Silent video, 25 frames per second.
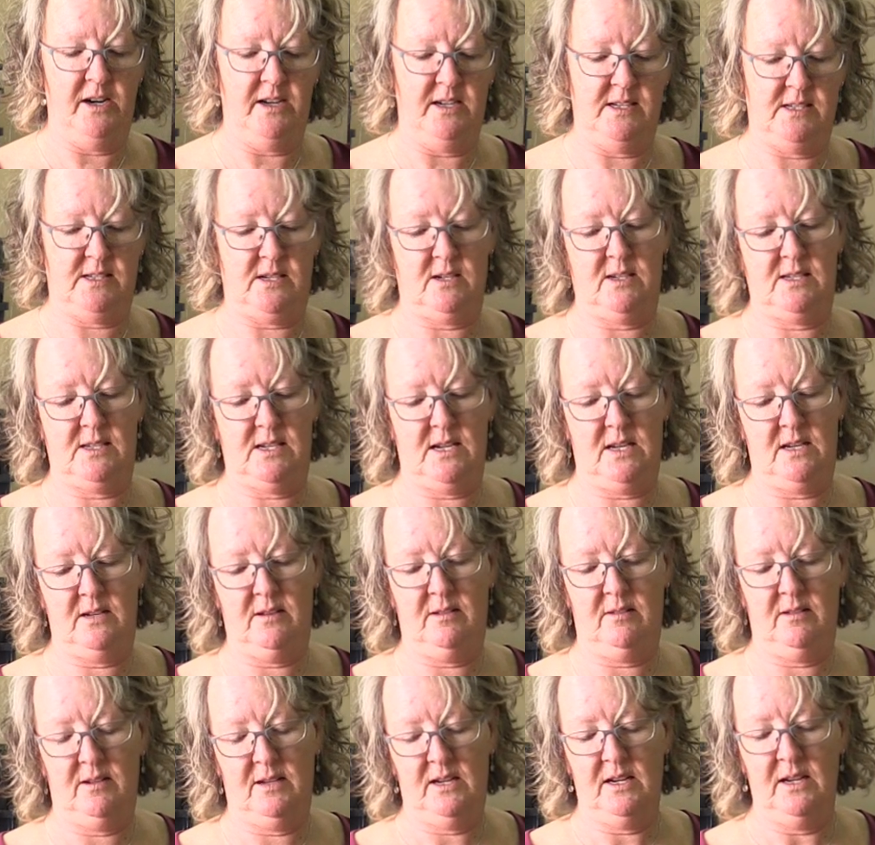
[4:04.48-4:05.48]
as I said,
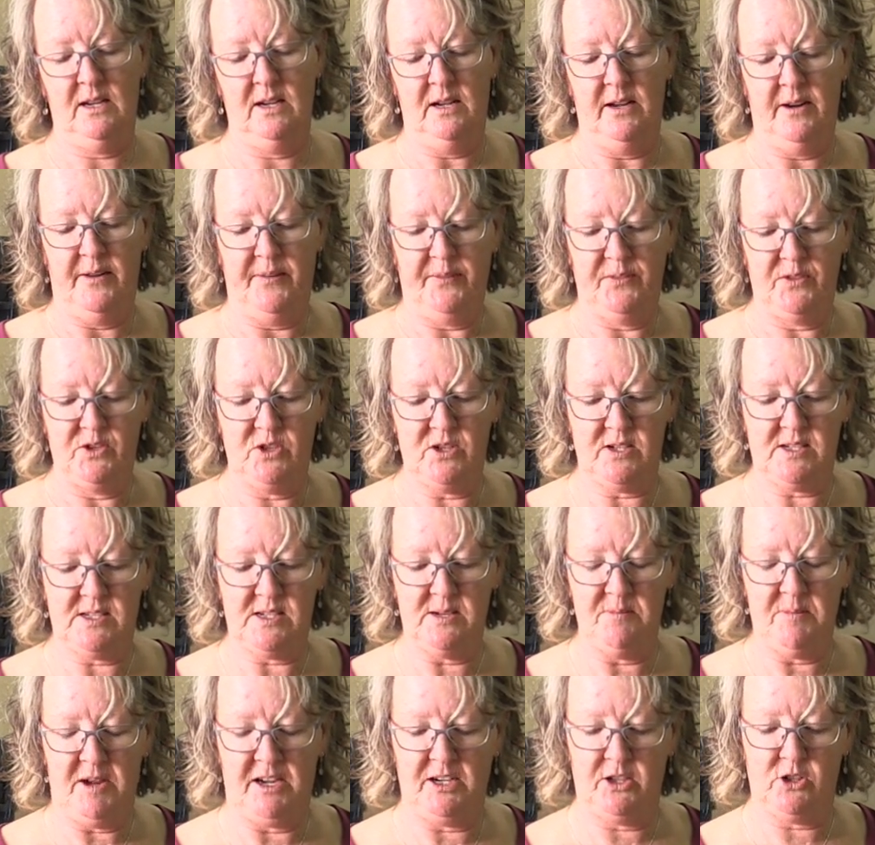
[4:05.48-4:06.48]
just
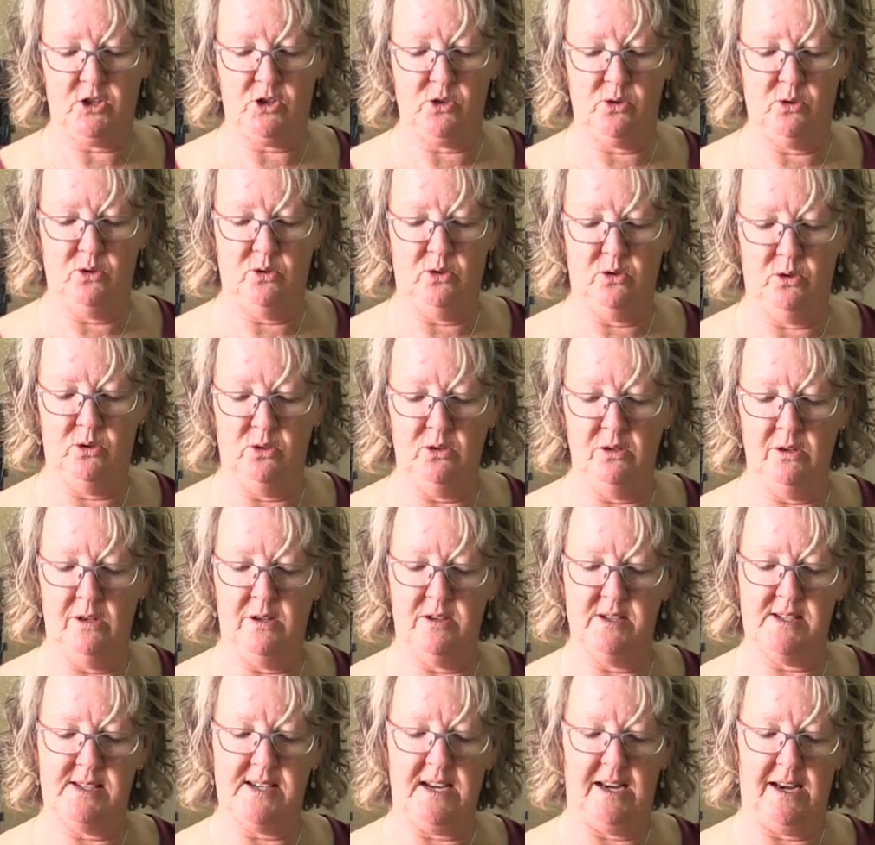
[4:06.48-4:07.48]
to make sure all
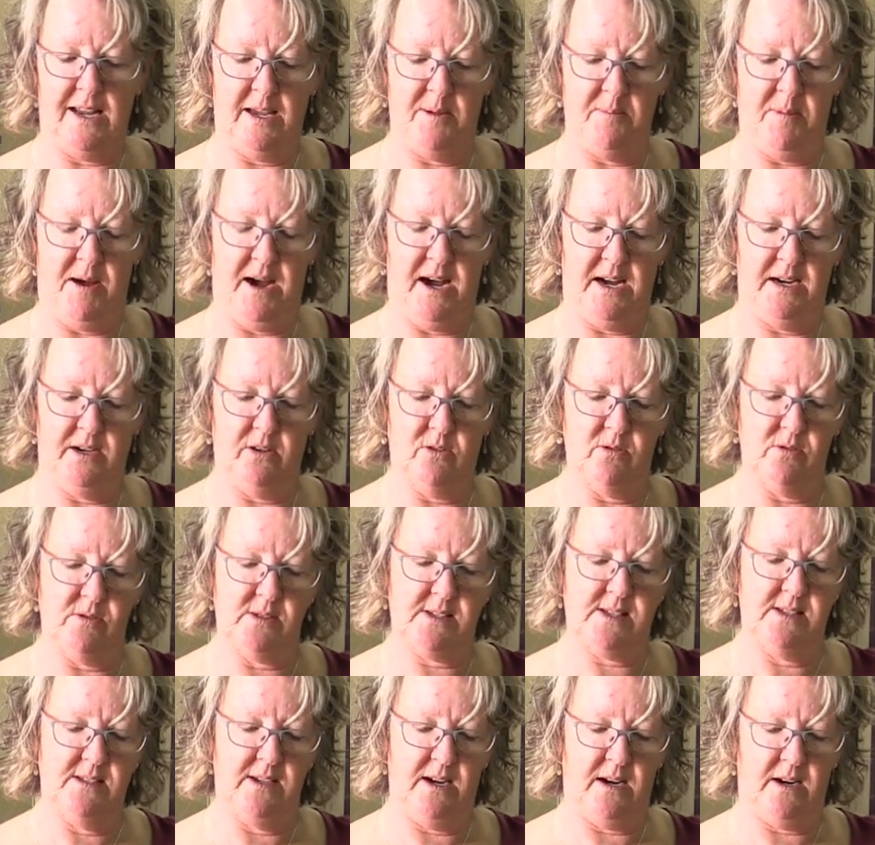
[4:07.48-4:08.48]
those clay
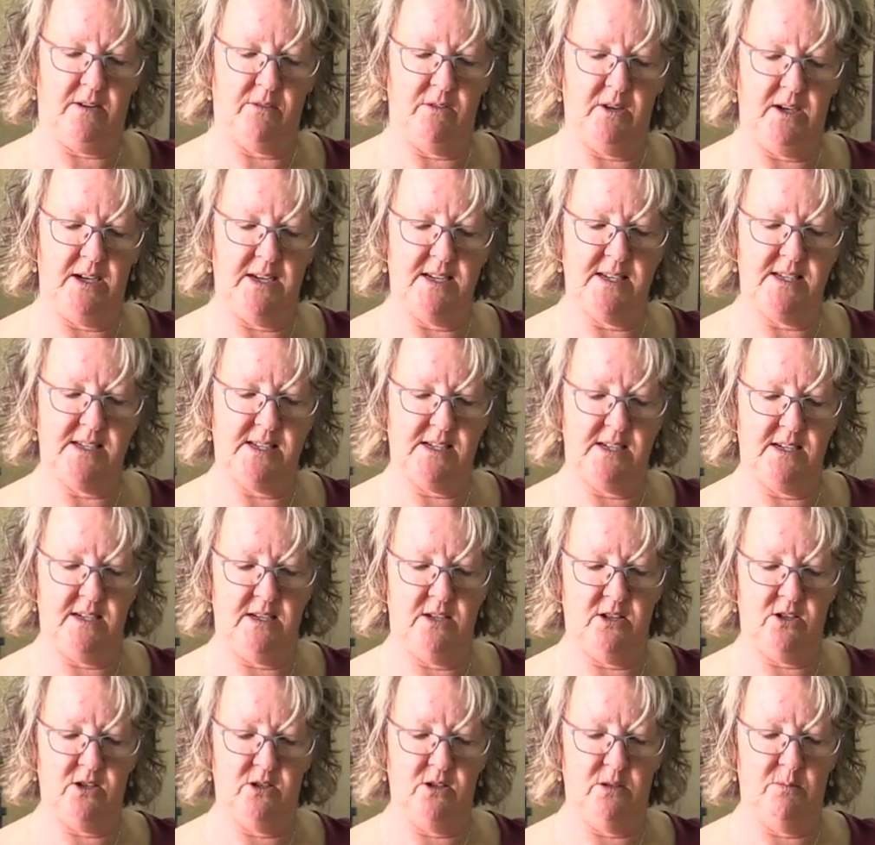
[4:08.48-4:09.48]
particles are released
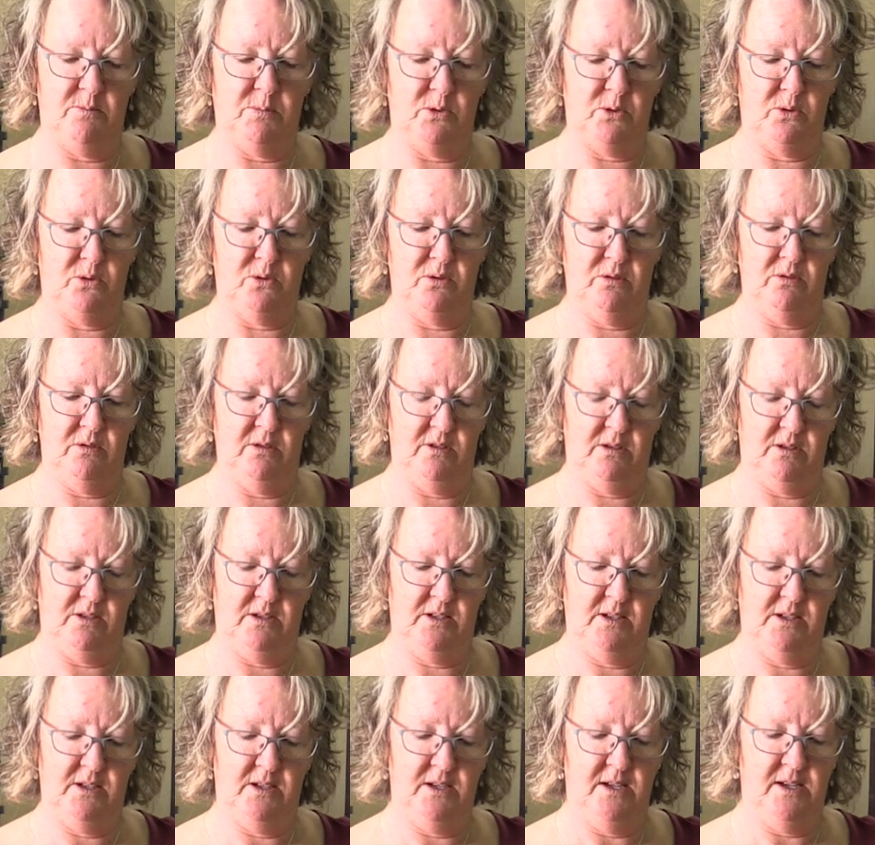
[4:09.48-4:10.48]
into the ball.
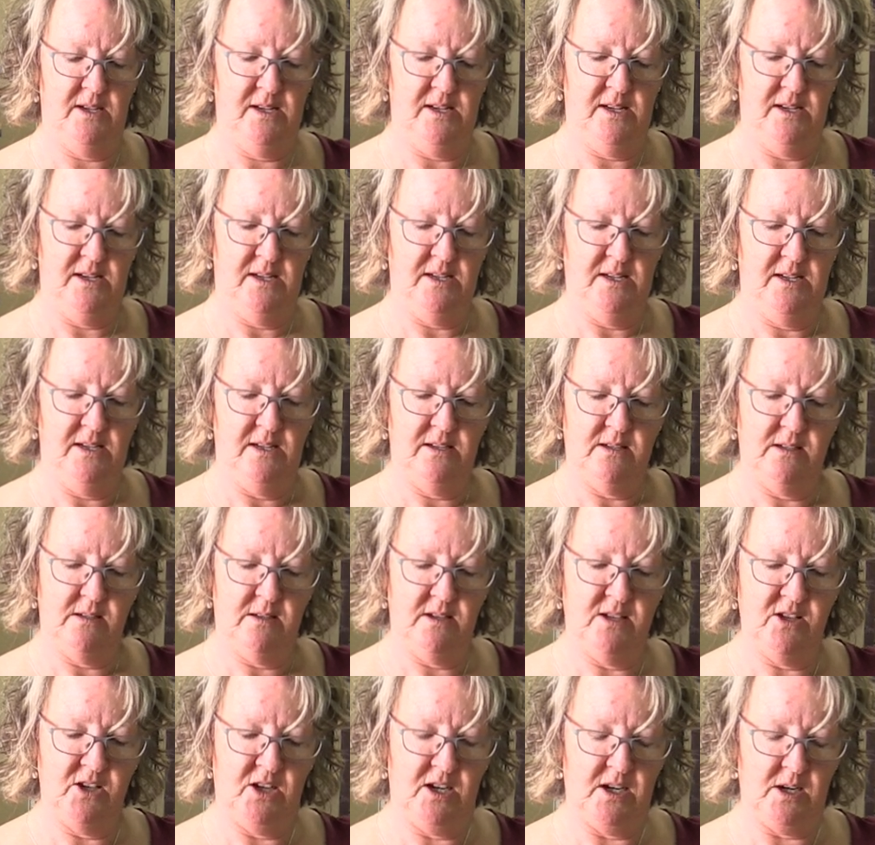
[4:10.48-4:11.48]

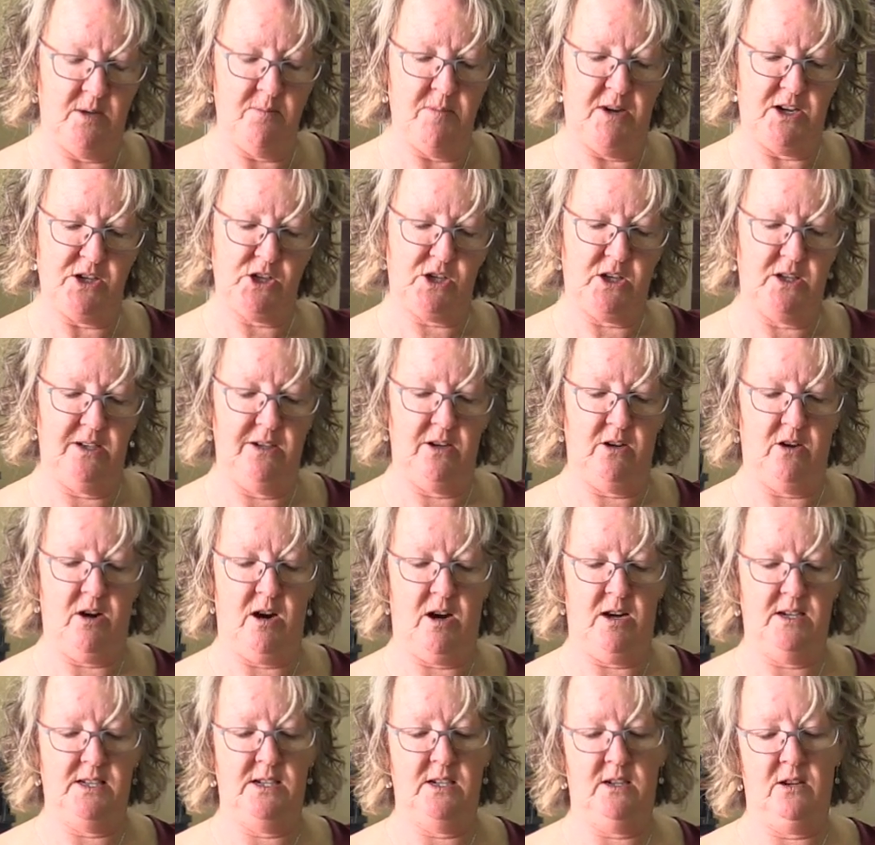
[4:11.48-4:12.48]
And you get a much clearer
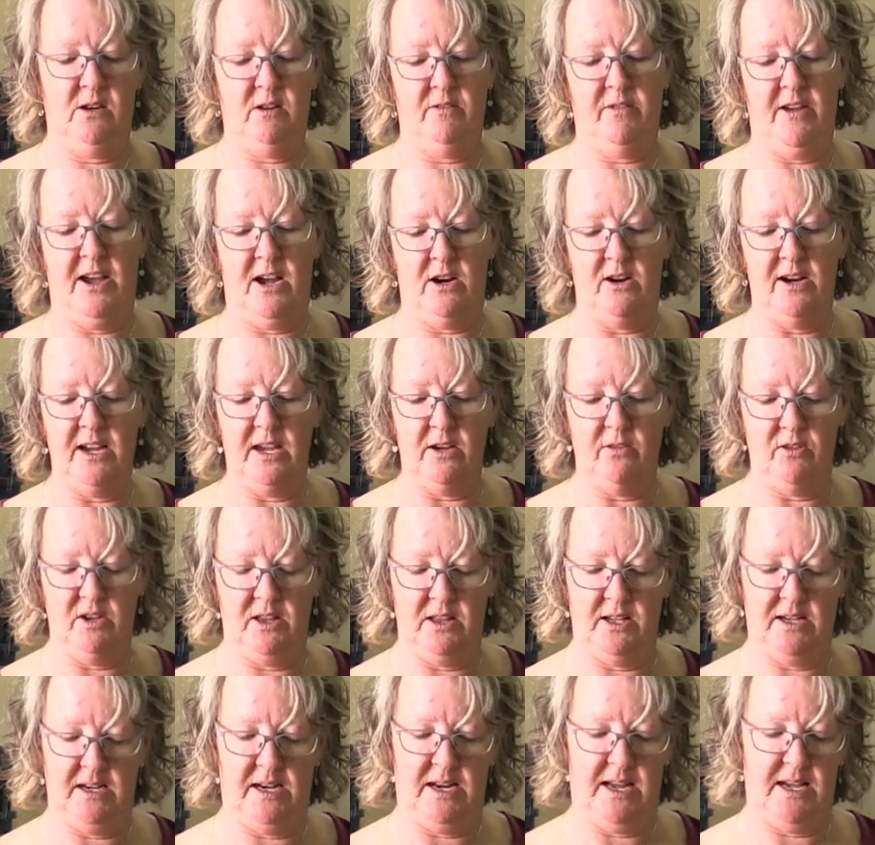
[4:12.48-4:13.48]
idea of how heavy
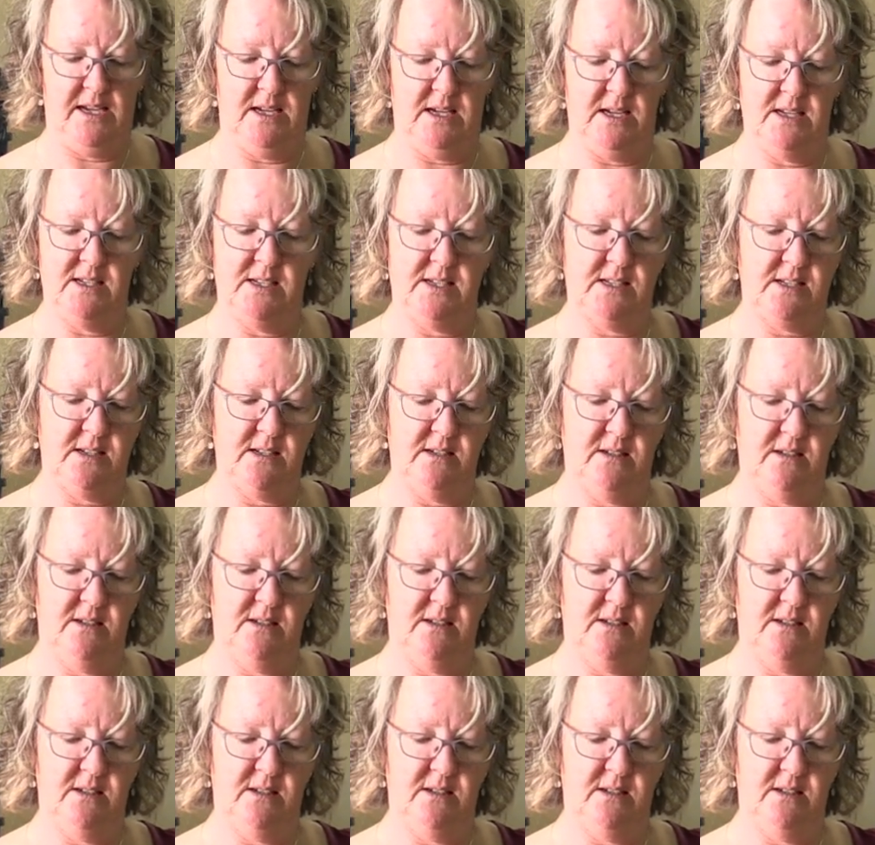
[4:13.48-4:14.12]
the clay is.